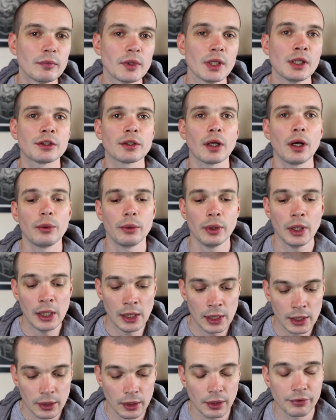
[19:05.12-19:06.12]
So
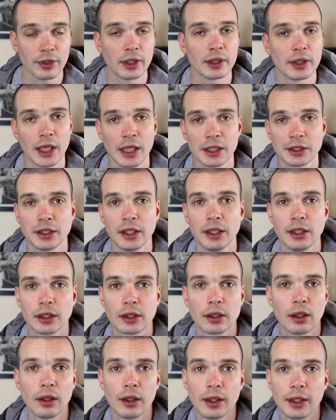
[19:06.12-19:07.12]
I think that's it,
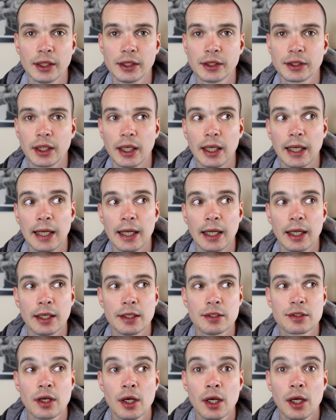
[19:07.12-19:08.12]
guys.
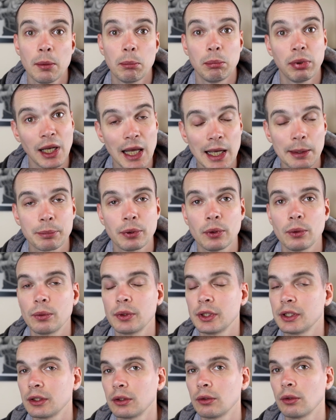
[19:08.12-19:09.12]
And Blackpool
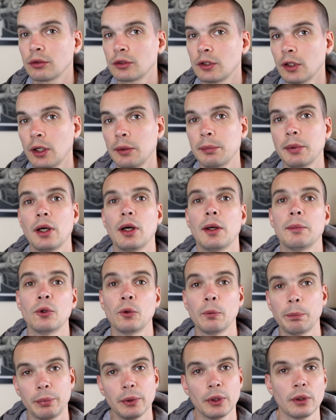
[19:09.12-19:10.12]
is in October. I'm
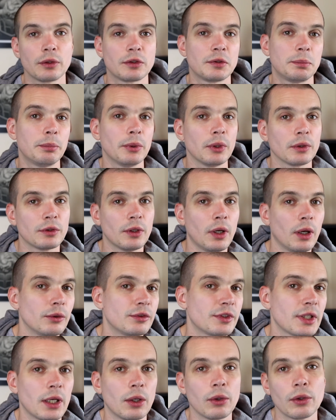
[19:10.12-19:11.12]
all booked a
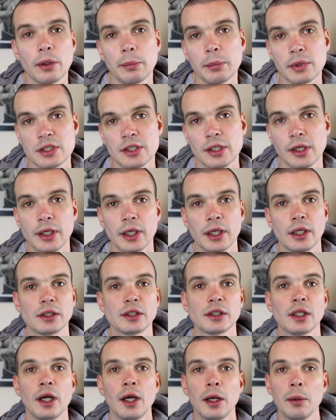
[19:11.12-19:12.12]
hotel, got my
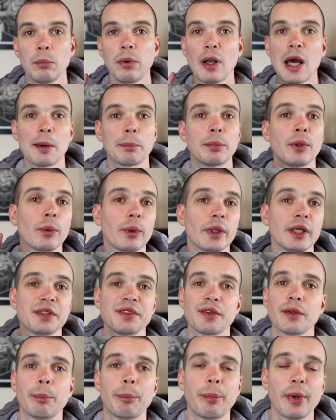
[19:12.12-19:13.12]
tickets. Blackpool
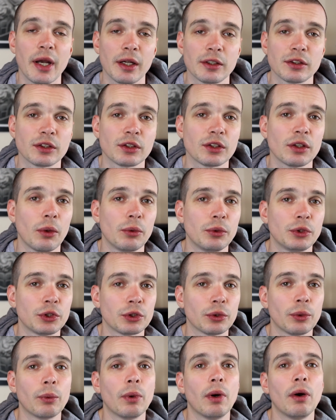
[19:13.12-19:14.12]
is the best
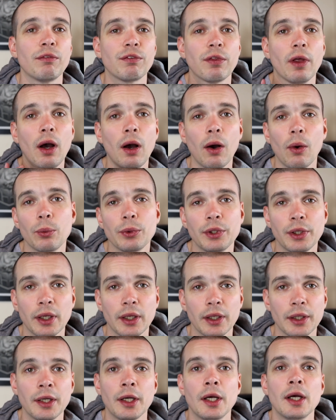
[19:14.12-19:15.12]
social of the whole year.